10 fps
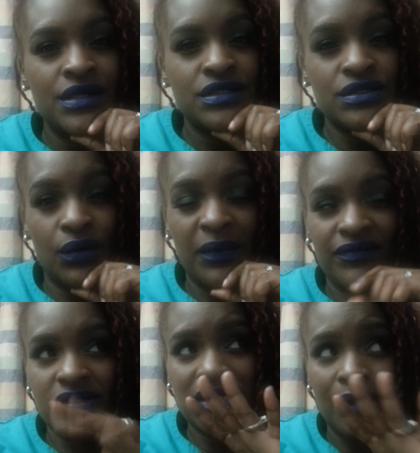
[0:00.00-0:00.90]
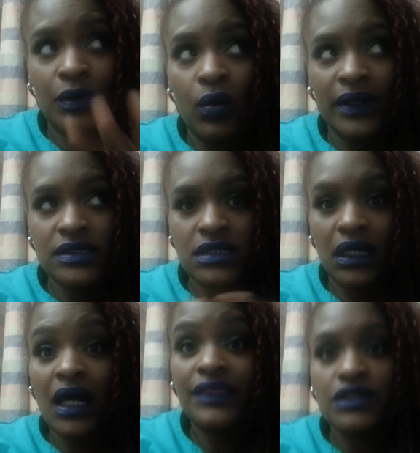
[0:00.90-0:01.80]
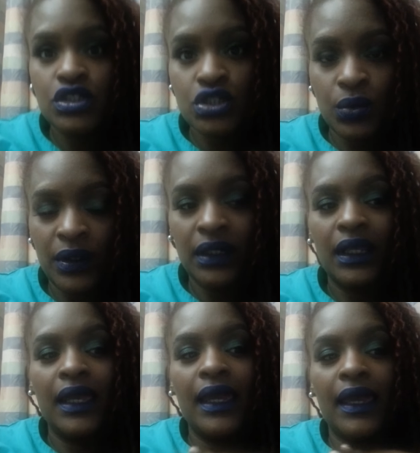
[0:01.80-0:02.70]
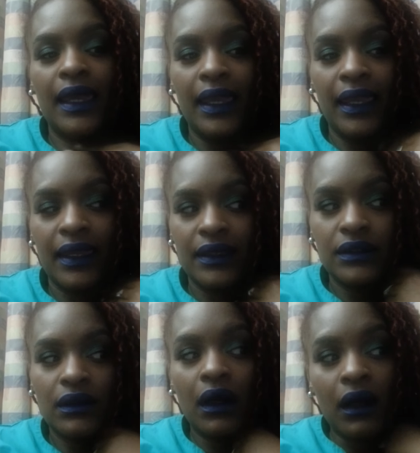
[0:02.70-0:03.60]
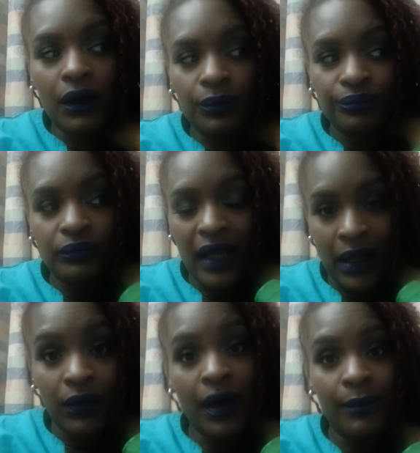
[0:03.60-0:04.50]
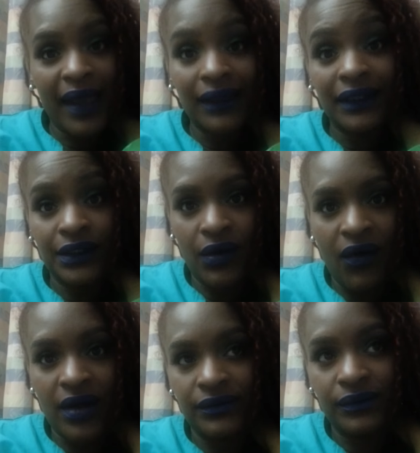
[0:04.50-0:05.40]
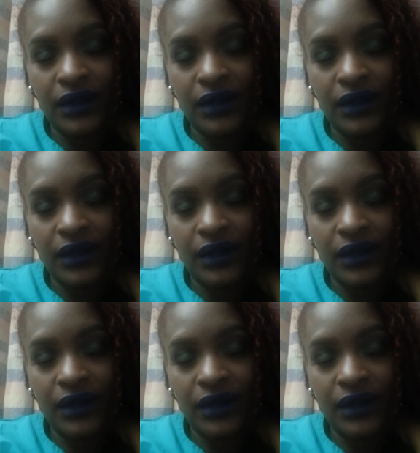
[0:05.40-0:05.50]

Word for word: So, Muffins, I'm going to cut this short and um, I'll come back later on.